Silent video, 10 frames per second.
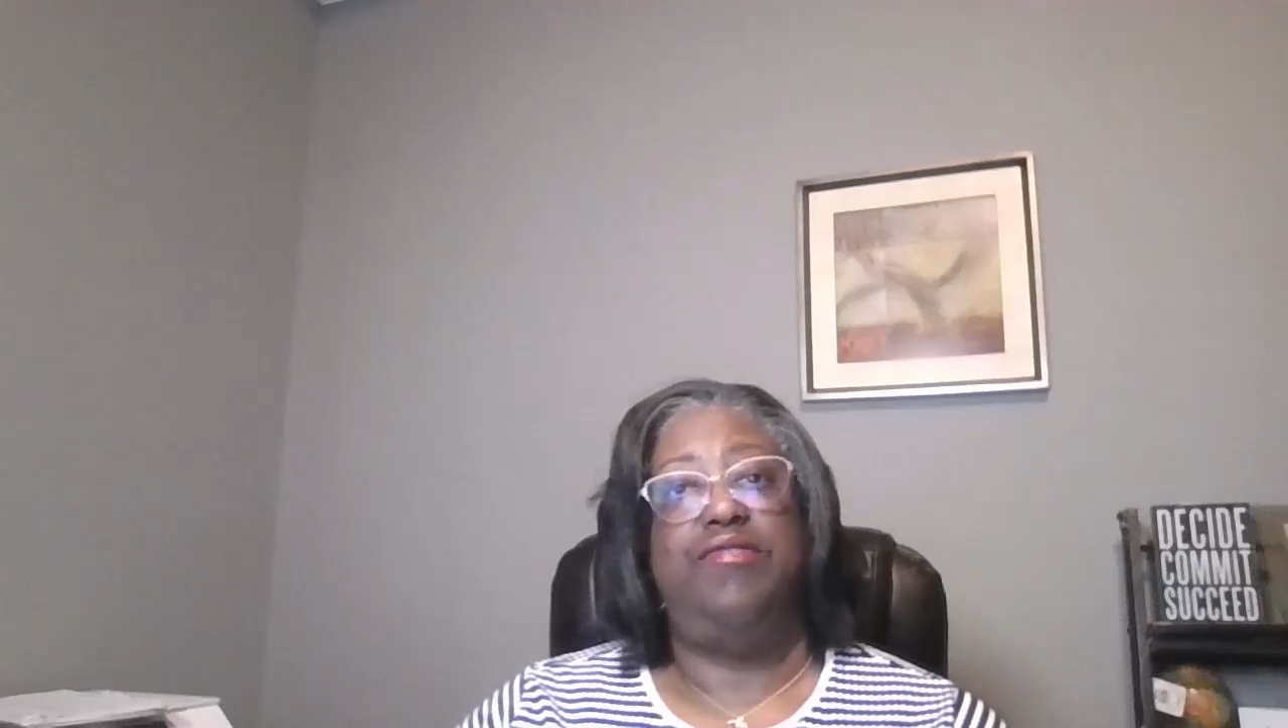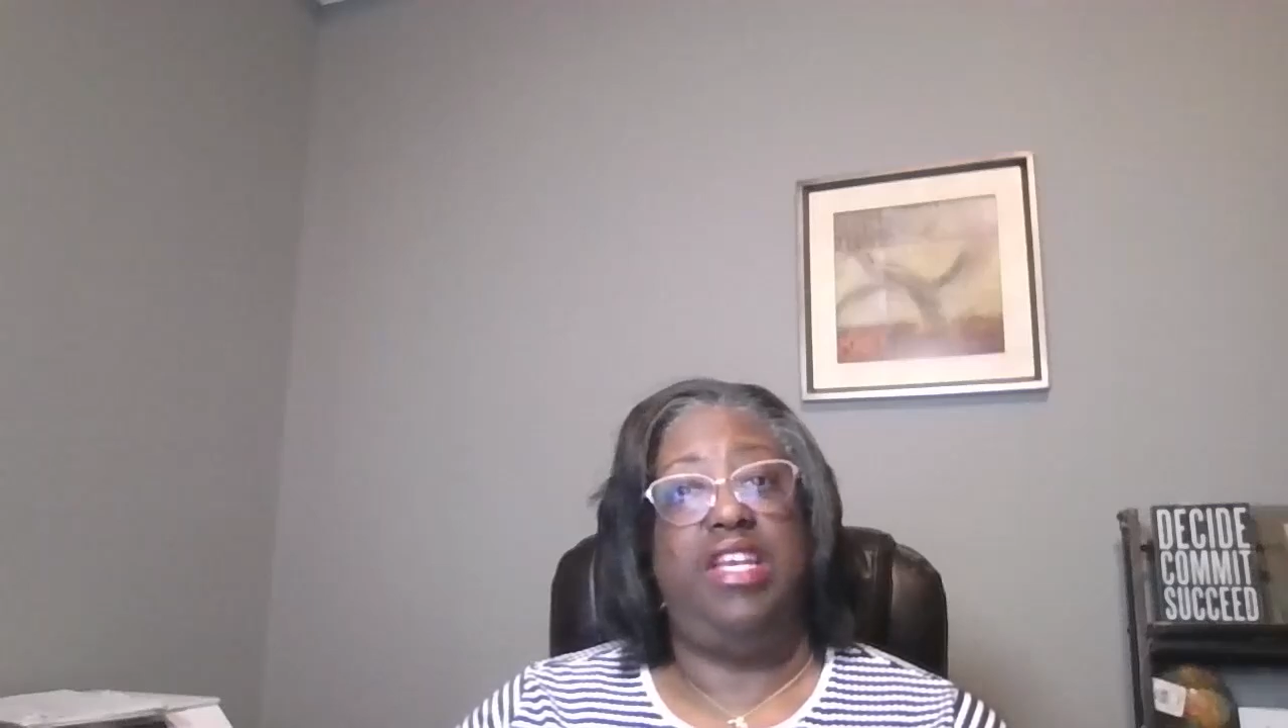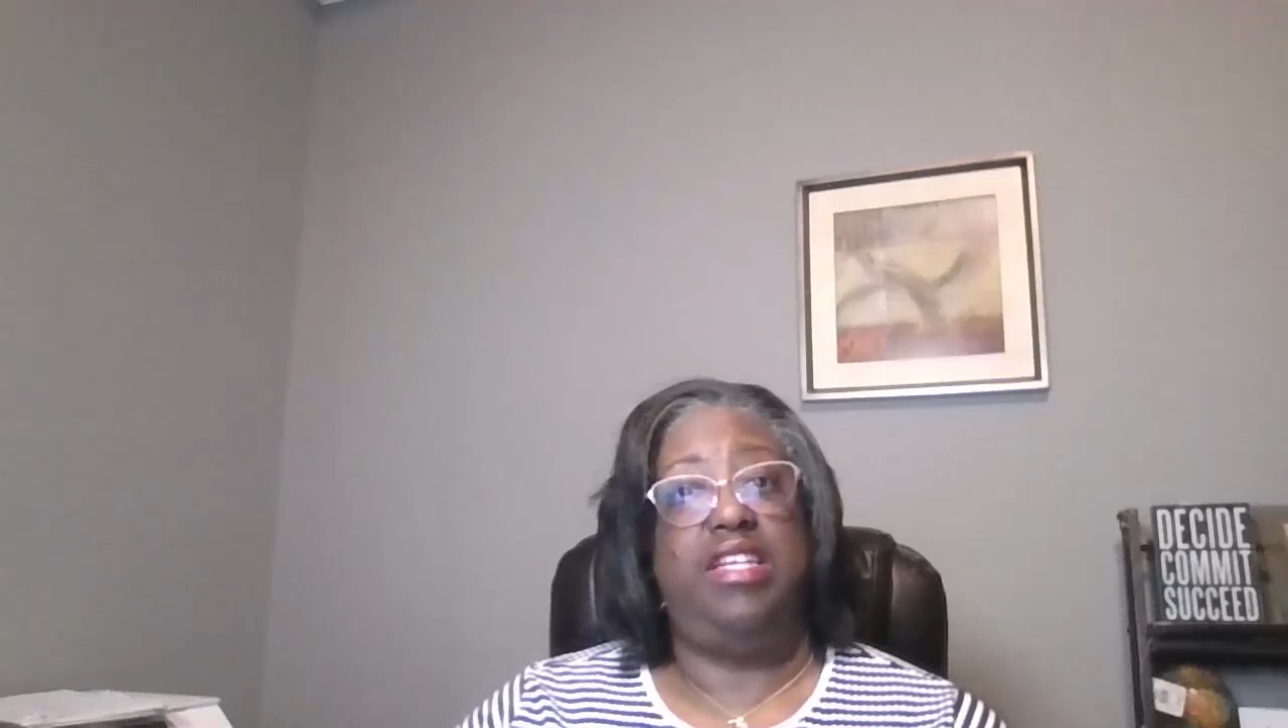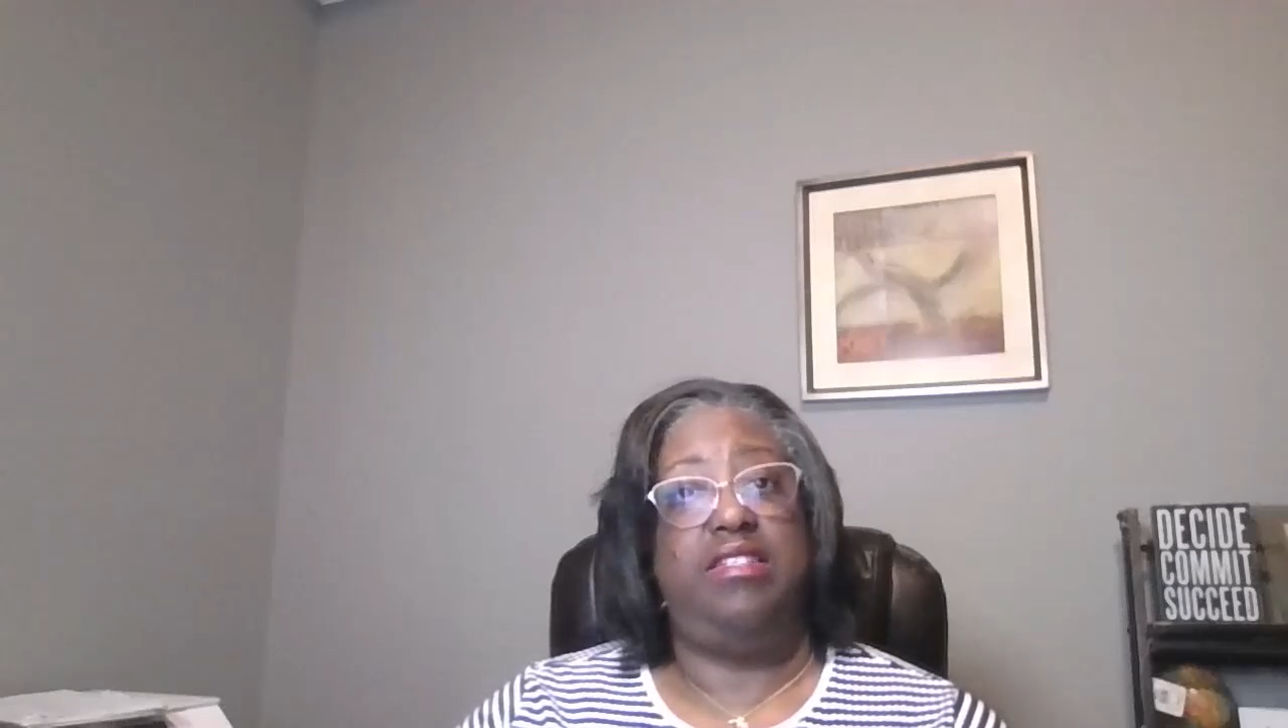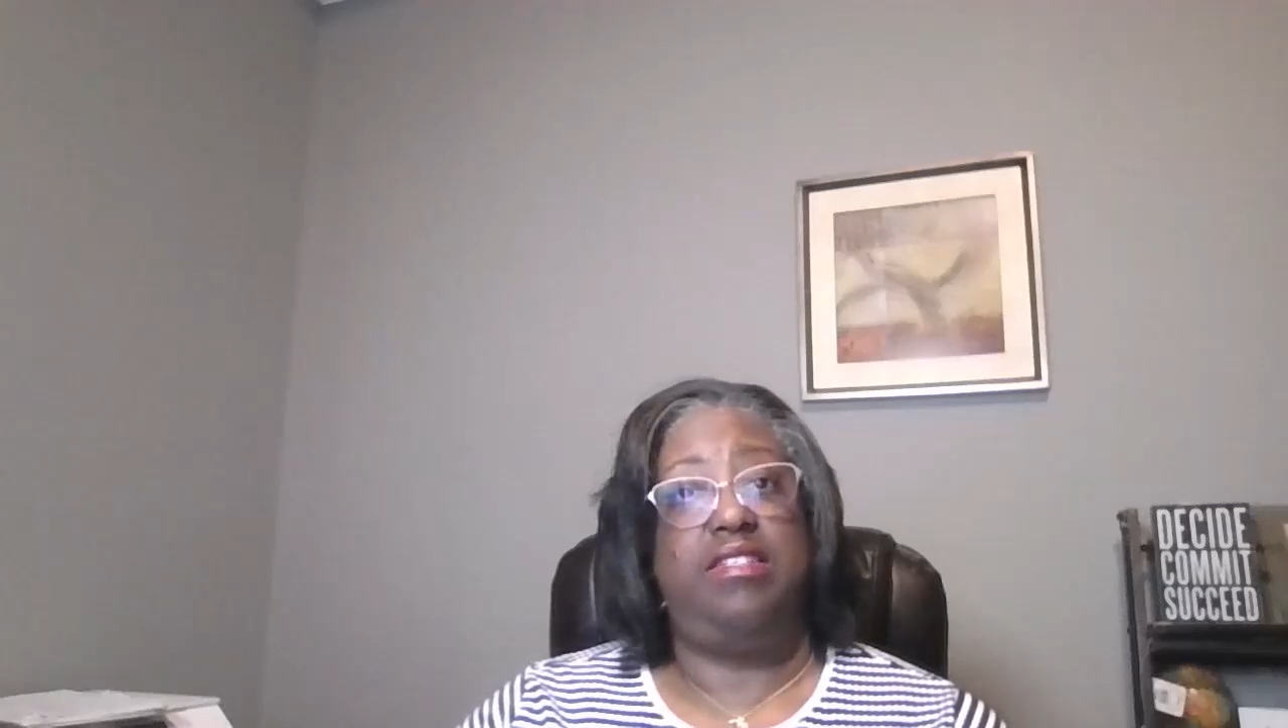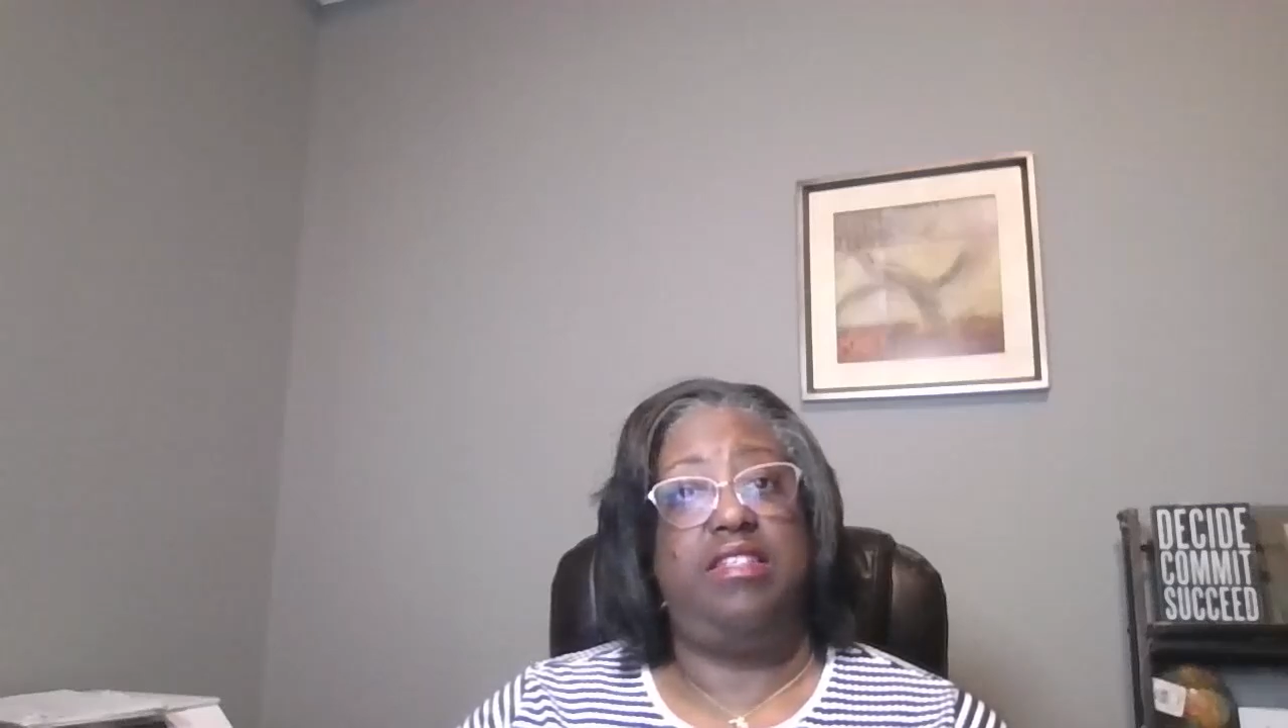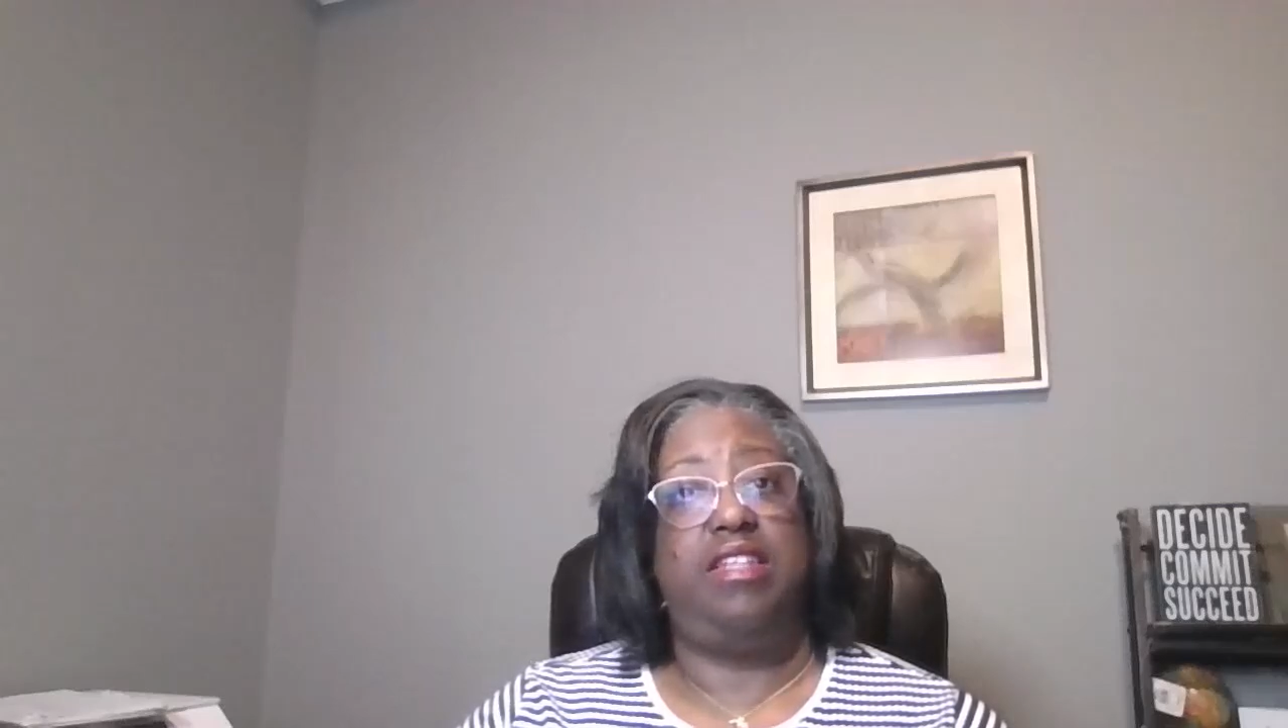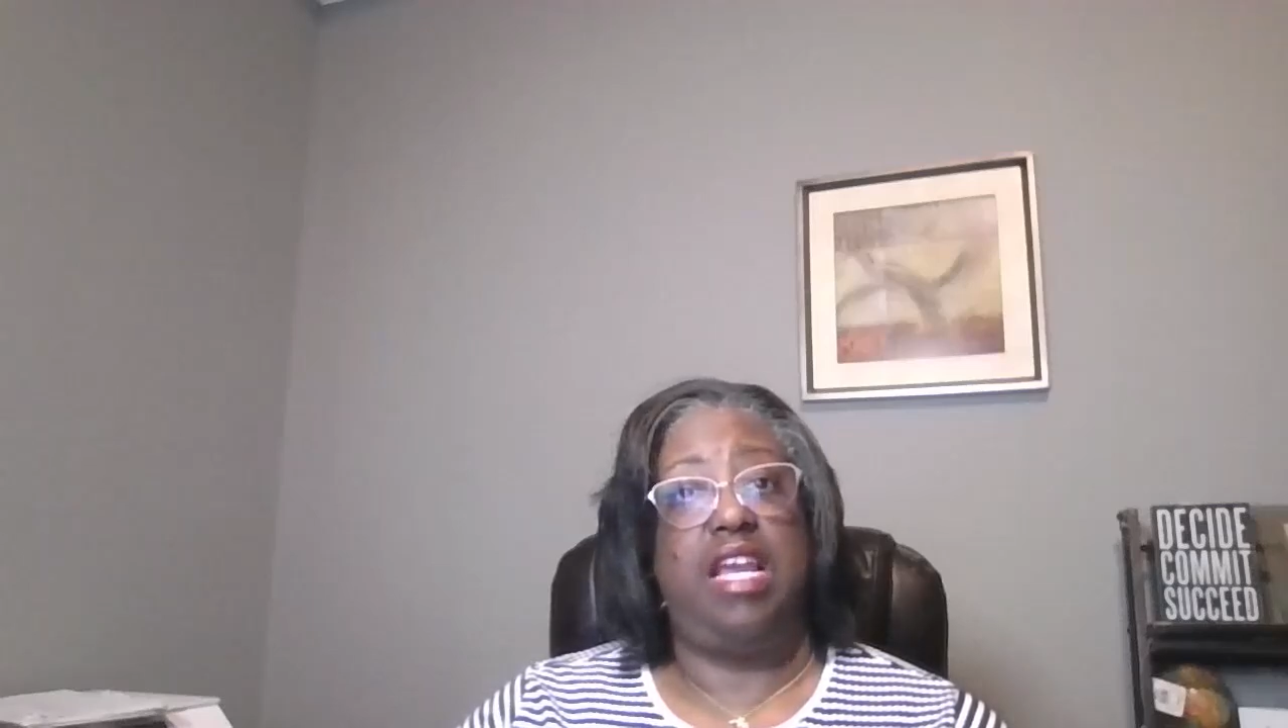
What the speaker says: a vacancy